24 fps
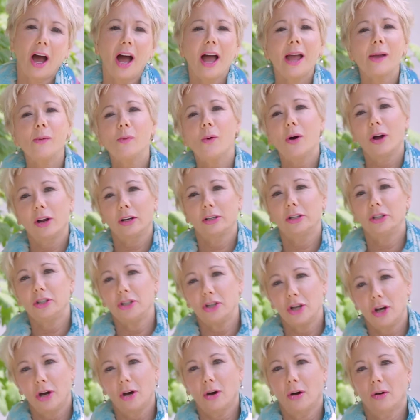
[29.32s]
I want to
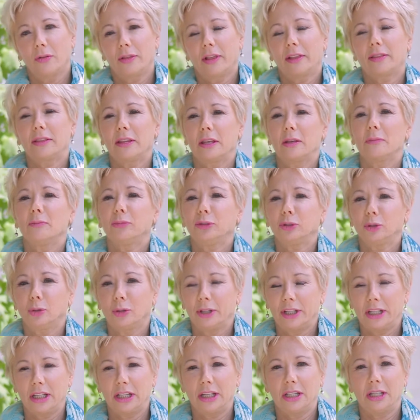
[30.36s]
know that the
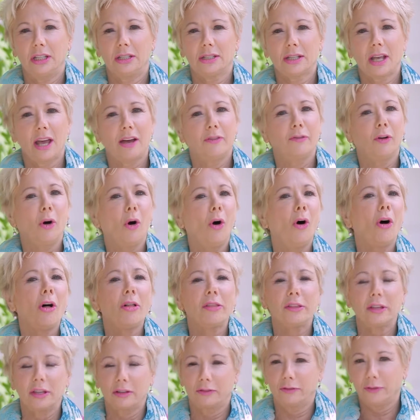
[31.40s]
employees have all
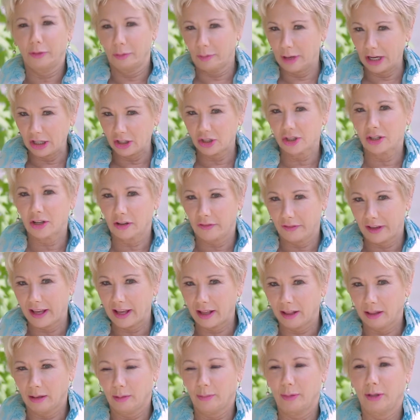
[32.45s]
the information
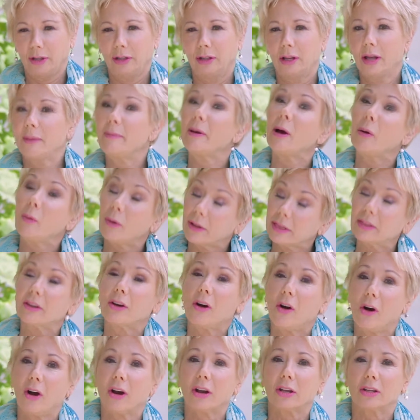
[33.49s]
available about what the
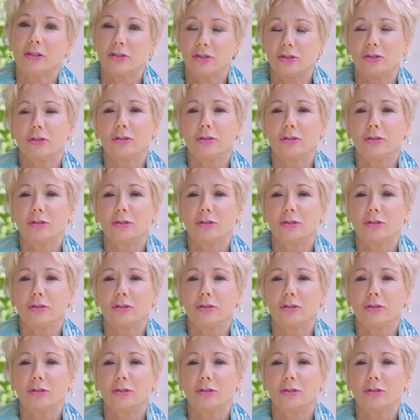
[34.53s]
car can